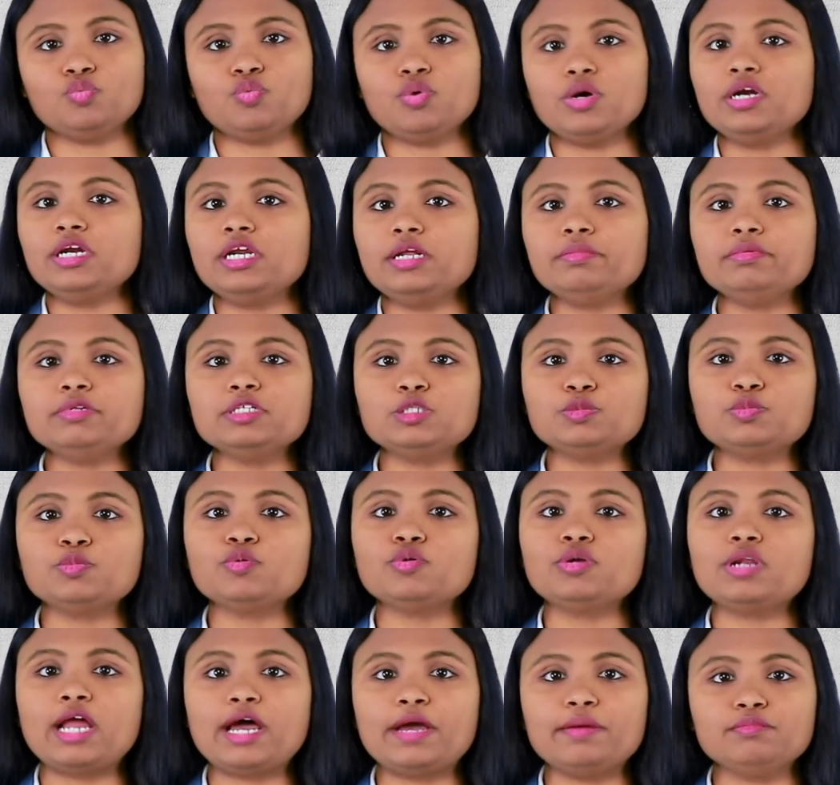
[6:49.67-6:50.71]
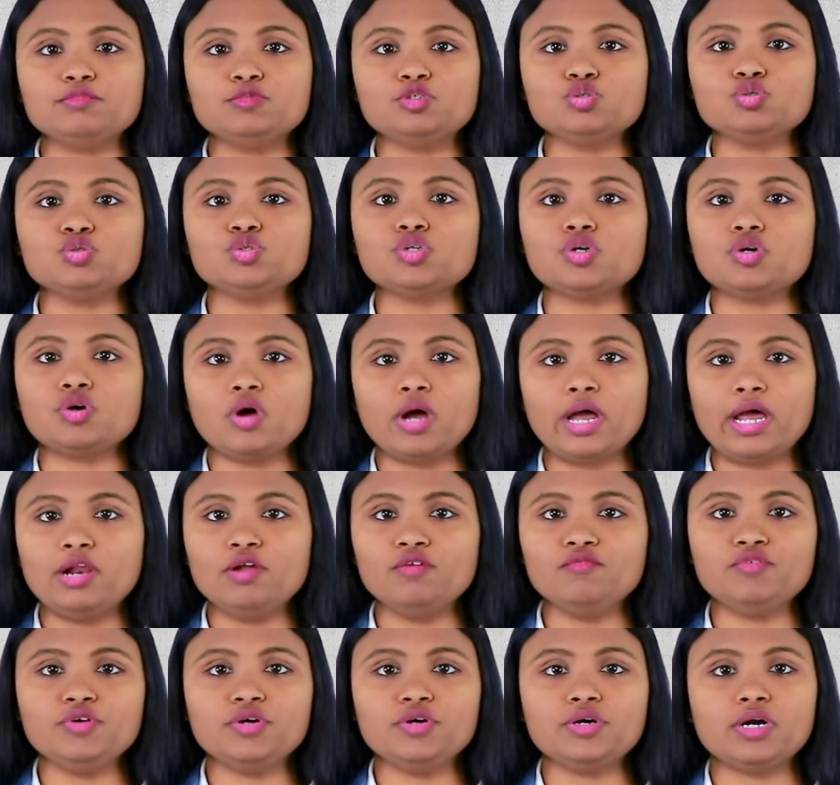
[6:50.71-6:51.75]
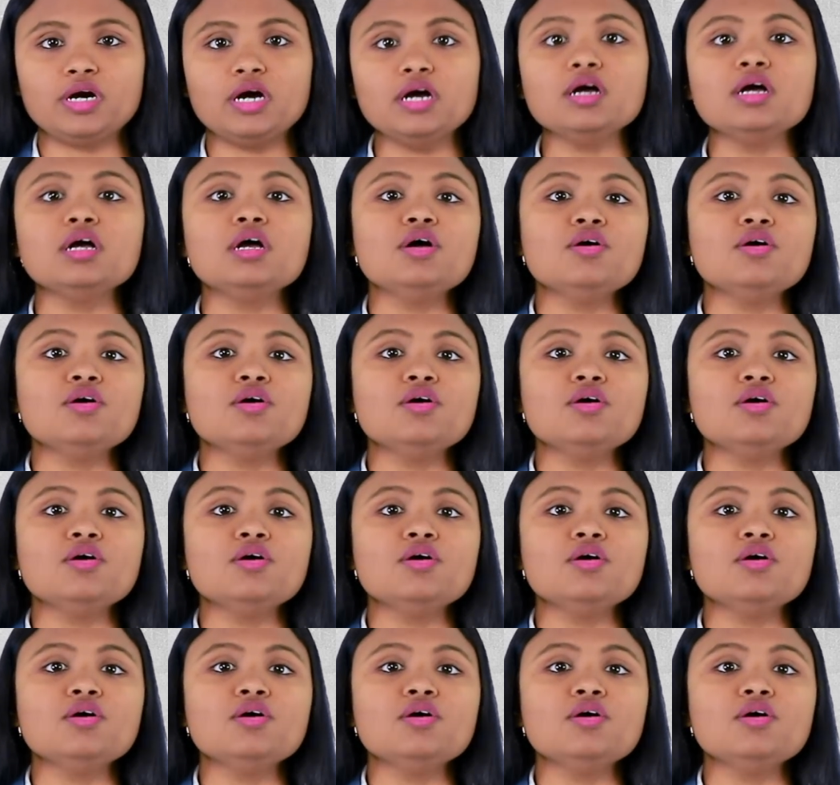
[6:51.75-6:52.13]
1 tablespoon lime juice or aloe vera,